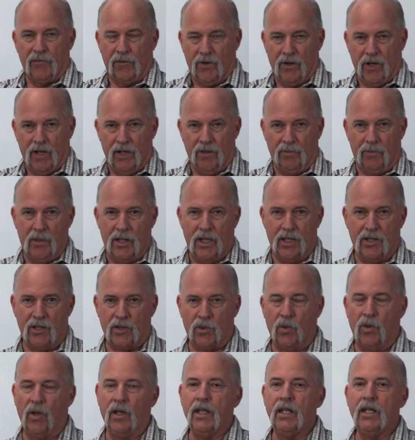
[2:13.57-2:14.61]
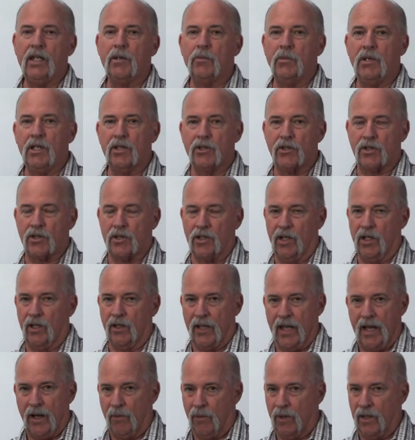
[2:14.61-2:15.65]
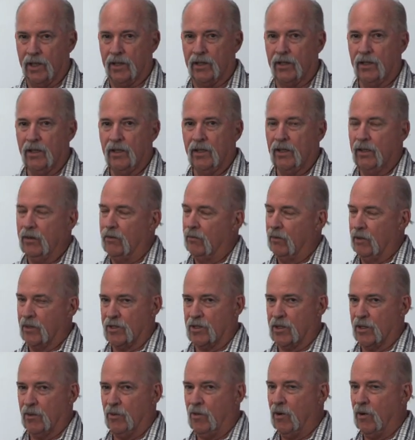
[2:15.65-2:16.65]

for NFPA 20 to be installed that way. Once in a